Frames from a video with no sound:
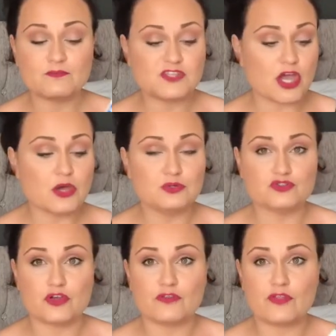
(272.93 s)

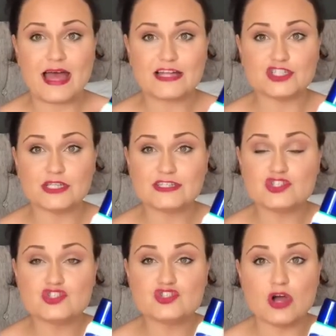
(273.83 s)
deodorant that actually
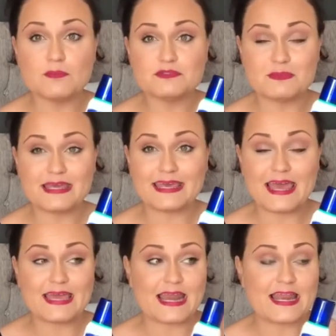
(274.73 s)
stopped me
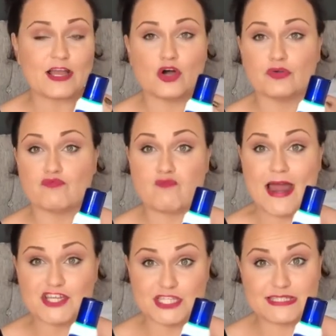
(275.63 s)
getting any kind of
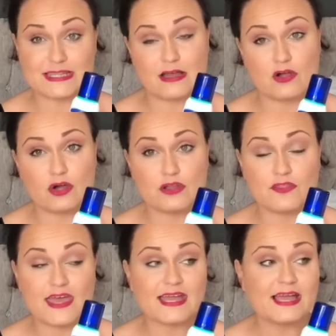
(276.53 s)
rashes and that kind of
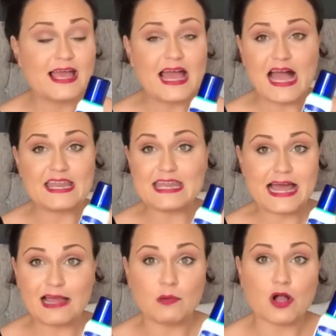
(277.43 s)
thing. And
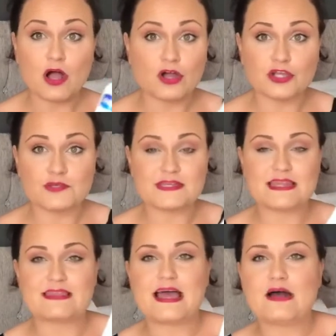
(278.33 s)
now I can't use
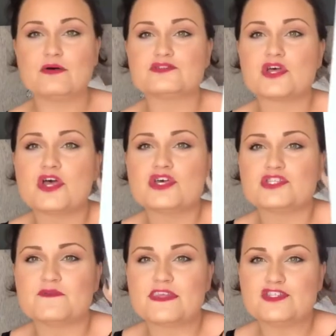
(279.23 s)
anything else.
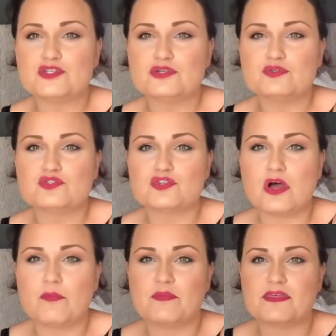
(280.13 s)
So if they do
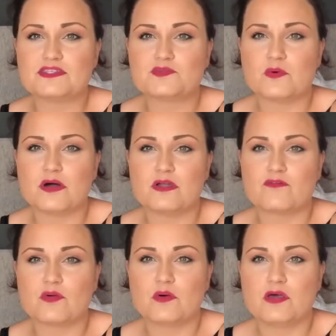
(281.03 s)
stop this one, I've
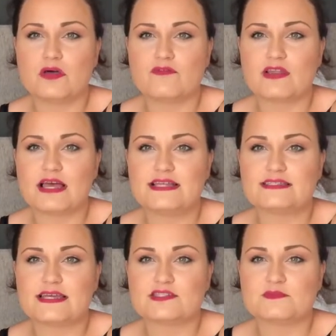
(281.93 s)
got quite a lot of glare
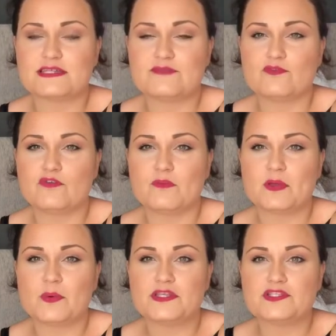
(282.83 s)
today because I'm sat in front of a
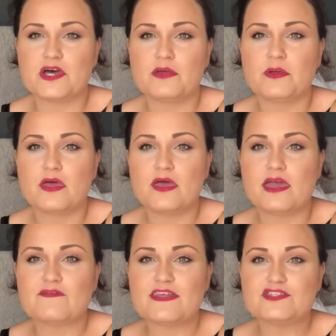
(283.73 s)
big window.
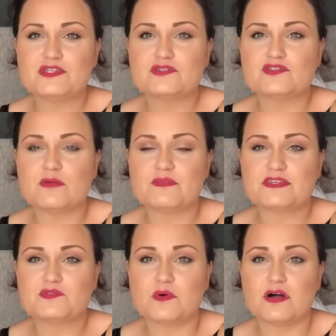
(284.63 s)
If they do stop
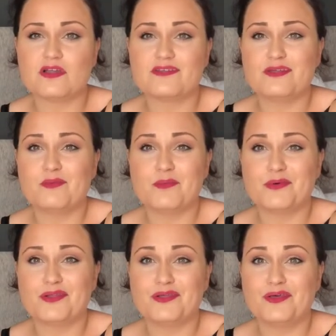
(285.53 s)
this one, I don't know what I'm
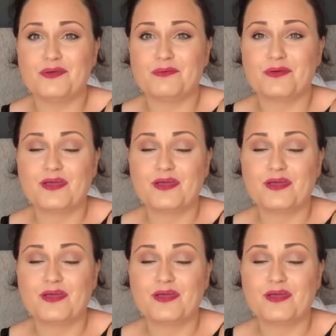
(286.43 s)
gonna do.